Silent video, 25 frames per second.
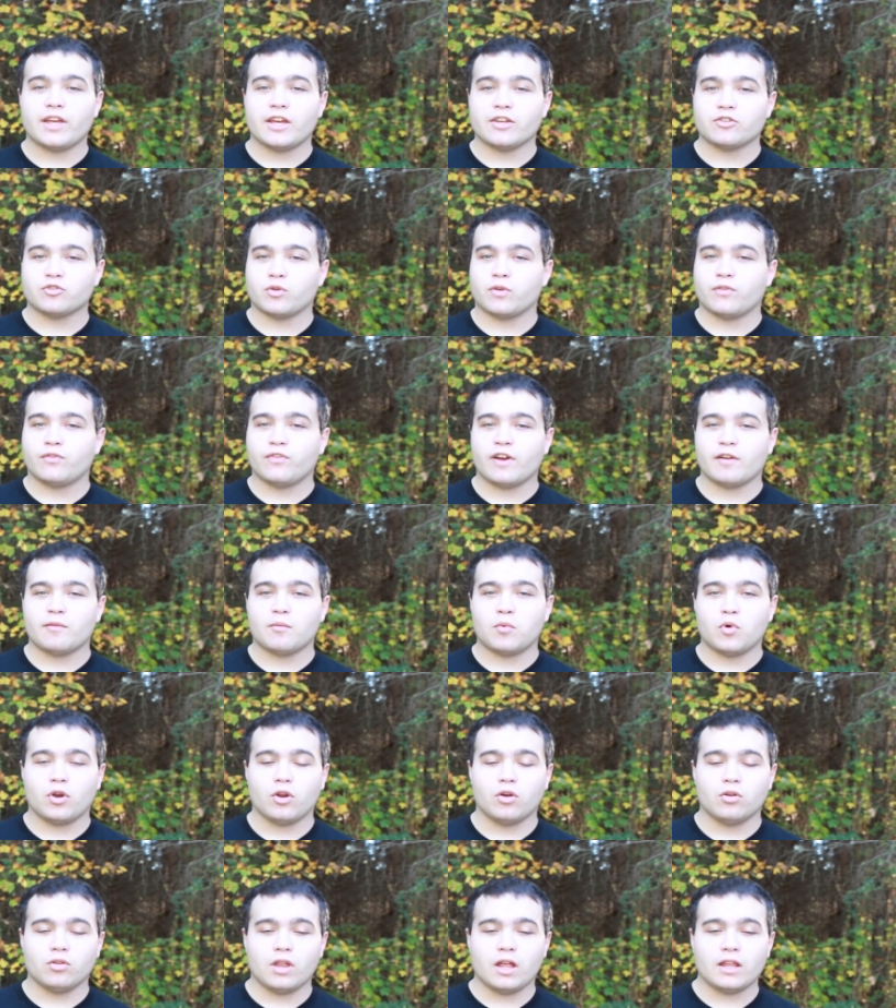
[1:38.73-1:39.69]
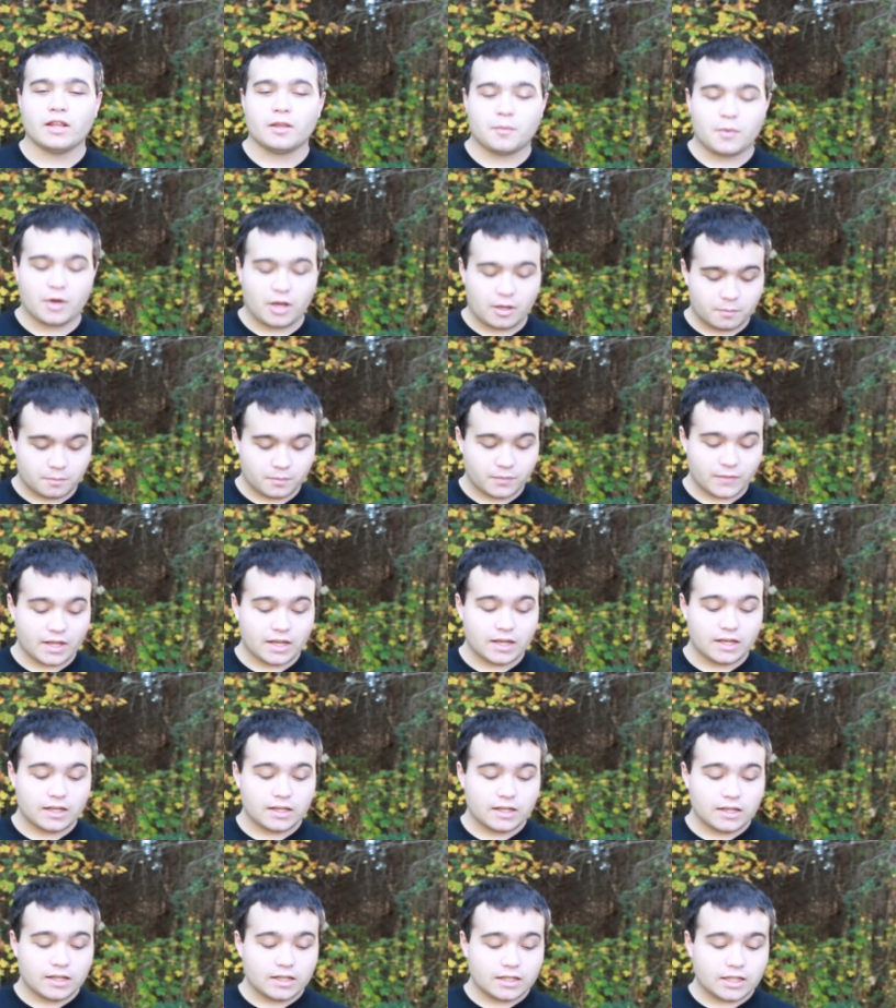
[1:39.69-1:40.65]
Android 5.0 Lollipop.
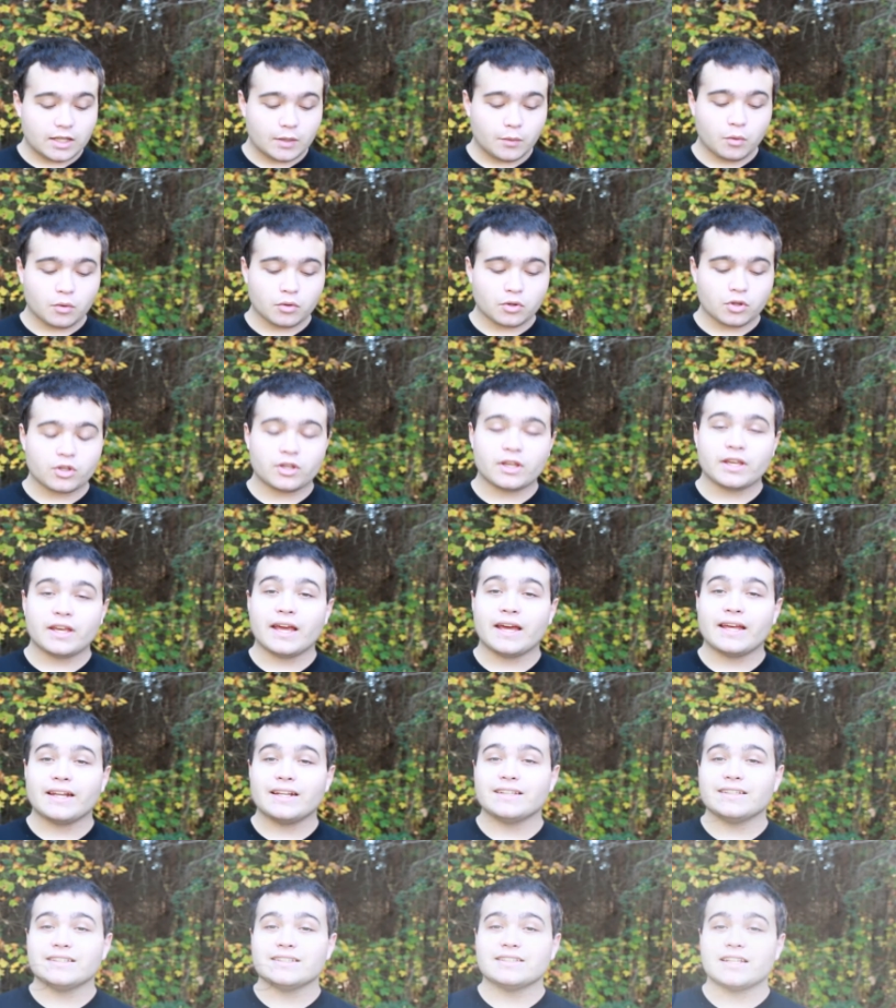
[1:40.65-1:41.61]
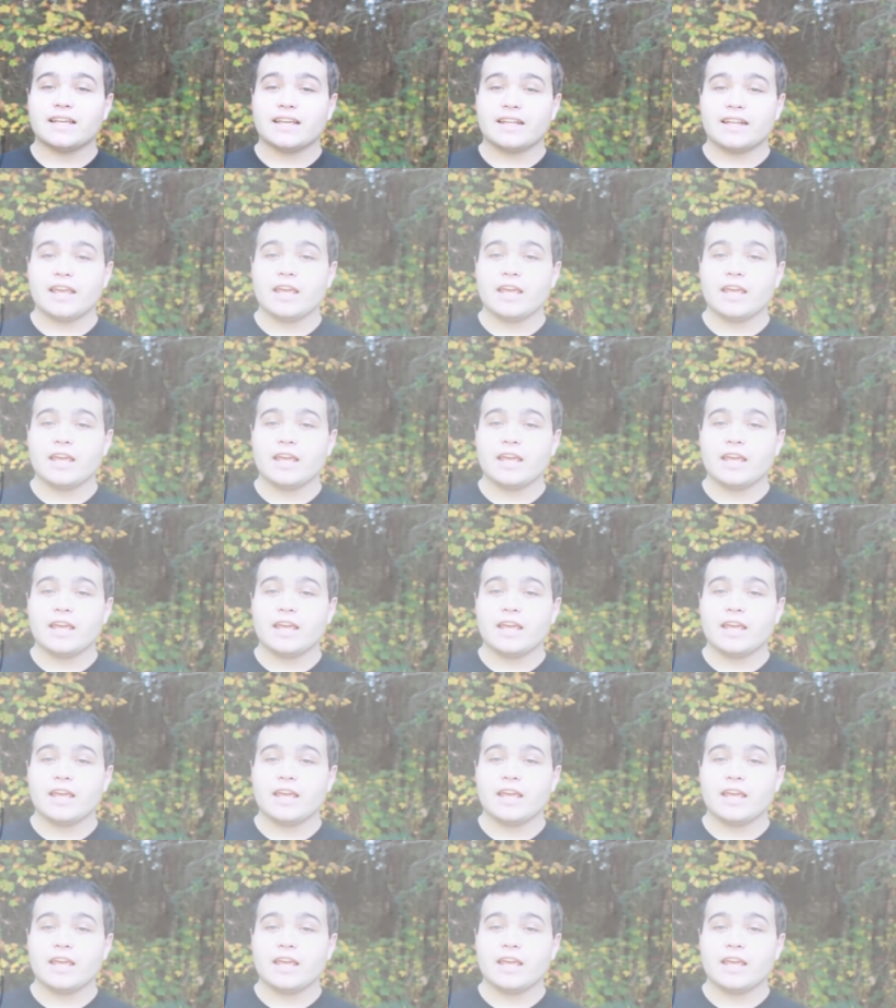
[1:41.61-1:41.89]
Now, what we're looking at is an